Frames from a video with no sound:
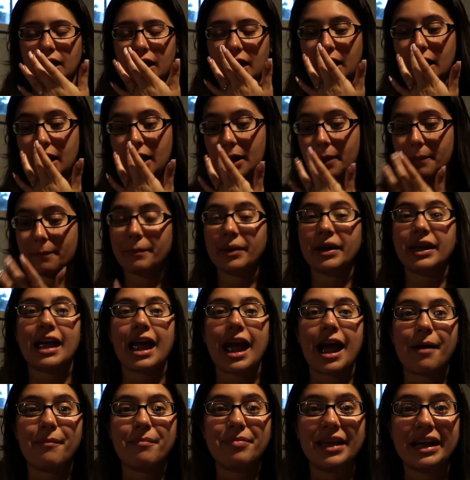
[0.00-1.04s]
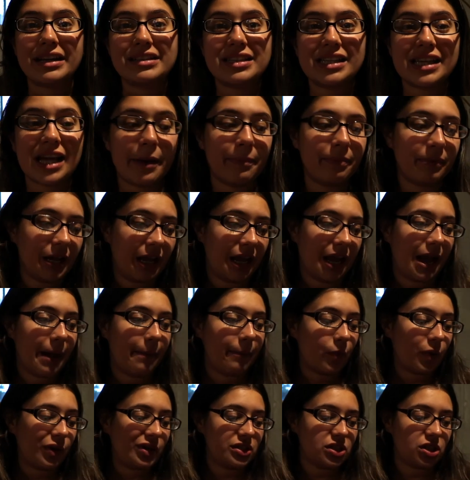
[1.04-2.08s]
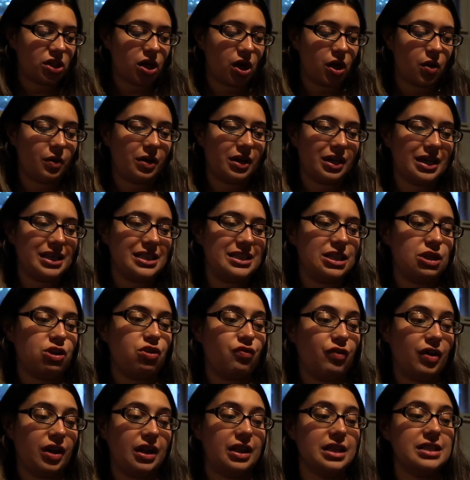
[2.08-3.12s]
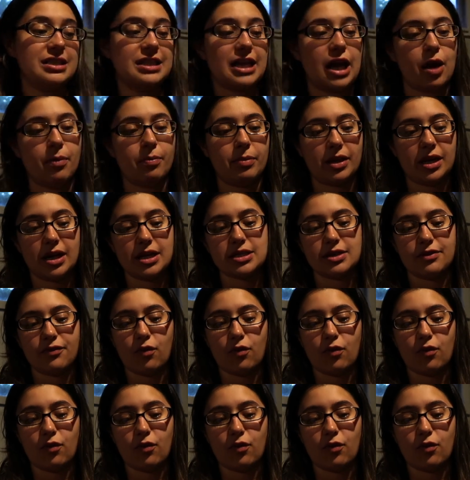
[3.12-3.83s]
But yeah, that's the update. I'm going to go and continue reading this now because,